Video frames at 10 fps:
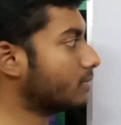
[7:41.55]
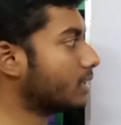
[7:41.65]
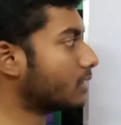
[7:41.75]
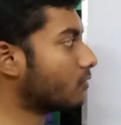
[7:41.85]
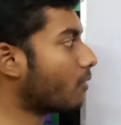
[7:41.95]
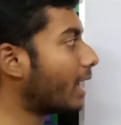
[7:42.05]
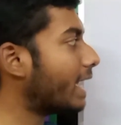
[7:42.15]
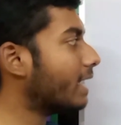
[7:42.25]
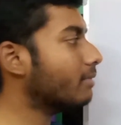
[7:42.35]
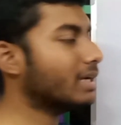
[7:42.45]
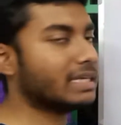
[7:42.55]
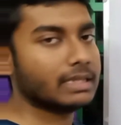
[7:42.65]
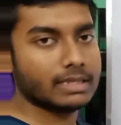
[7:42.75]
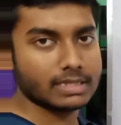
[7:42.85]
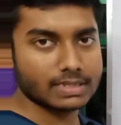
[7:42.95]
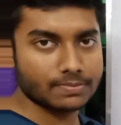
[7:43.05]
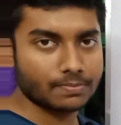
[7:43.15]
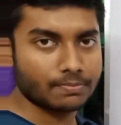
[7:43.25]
that why I have written this.